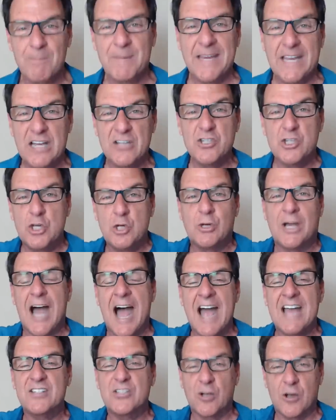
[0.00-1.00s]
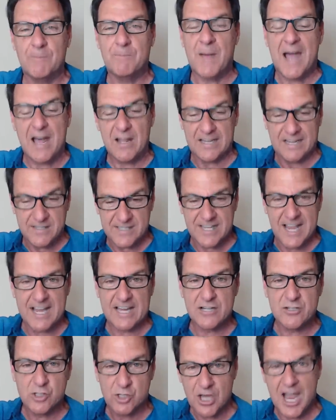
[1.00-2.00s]
because you guys are about, it's like
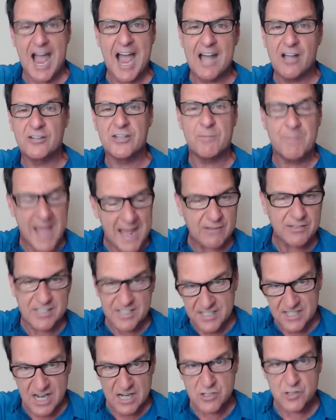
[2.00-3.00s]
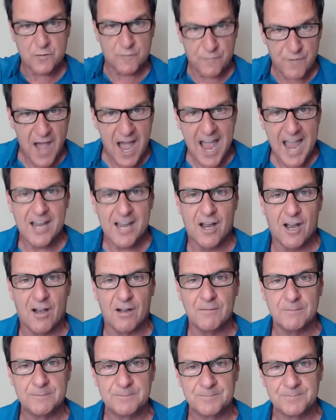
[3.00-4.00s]
a child about to touch fire.
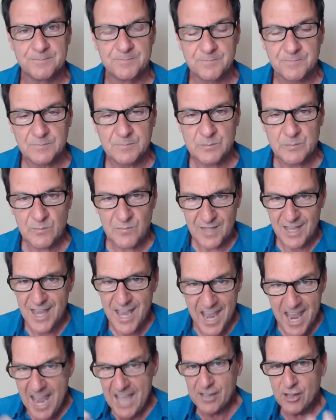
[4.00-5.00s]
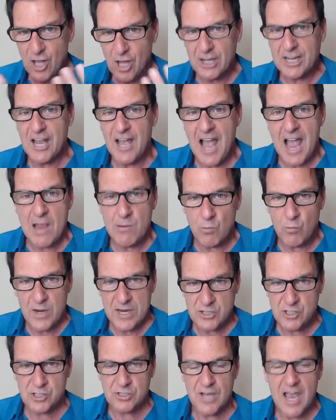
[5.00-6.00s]
And look, I
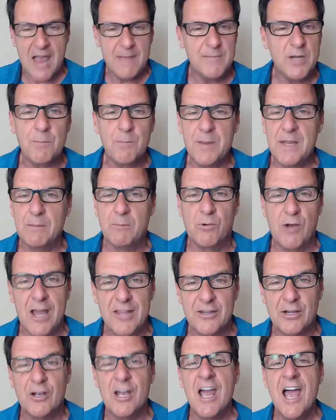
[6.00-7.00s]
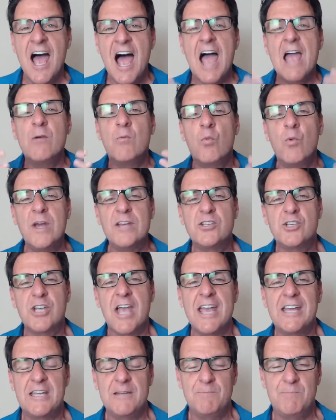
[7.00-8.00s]
wish I'm your big brother. I wish
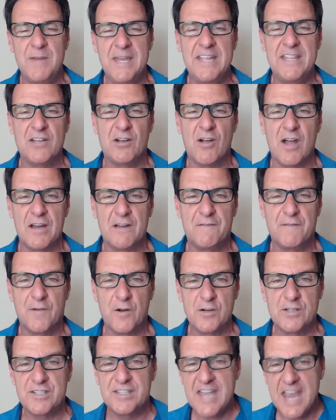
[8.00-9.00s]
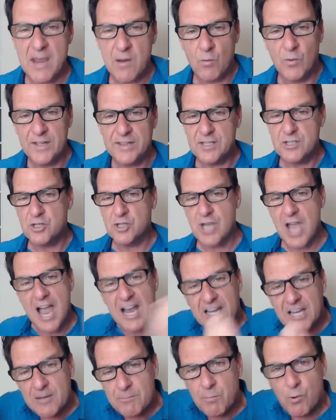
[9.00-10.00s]
I could be there on a first date with the
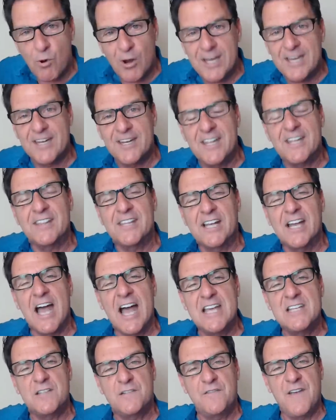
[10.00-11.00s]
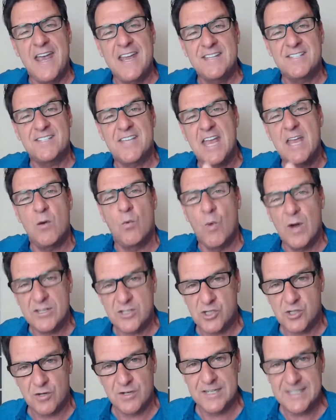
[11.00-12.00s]
shotgun pointed at the guy's face saying,
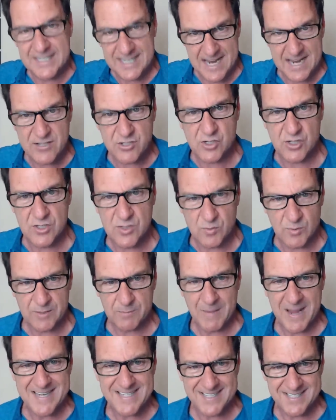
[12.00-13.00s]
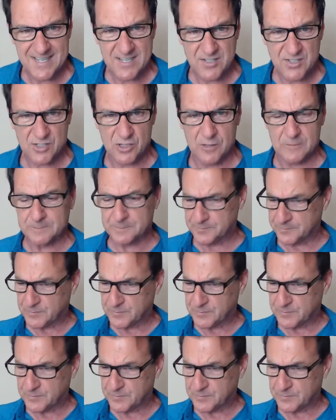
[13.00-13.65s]
What's your intentions with my sister?